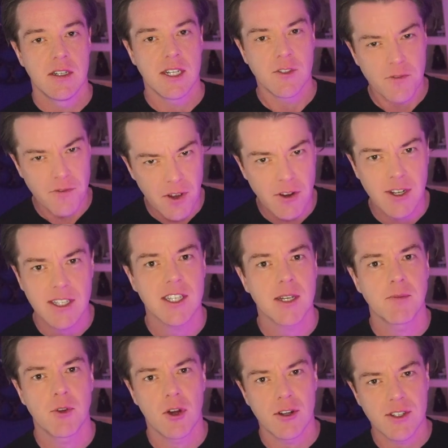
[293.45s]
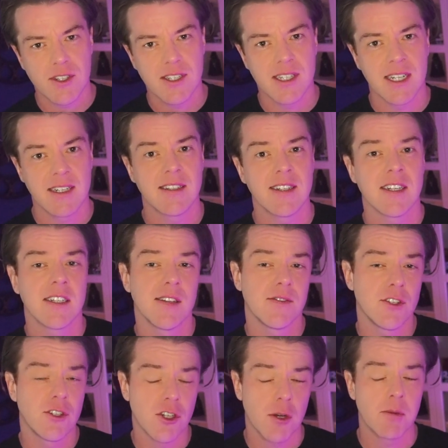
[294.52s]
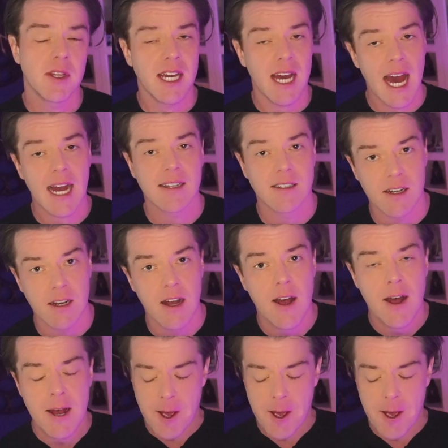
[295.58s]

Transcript: It's very subconscious and instinctive. The job of the actor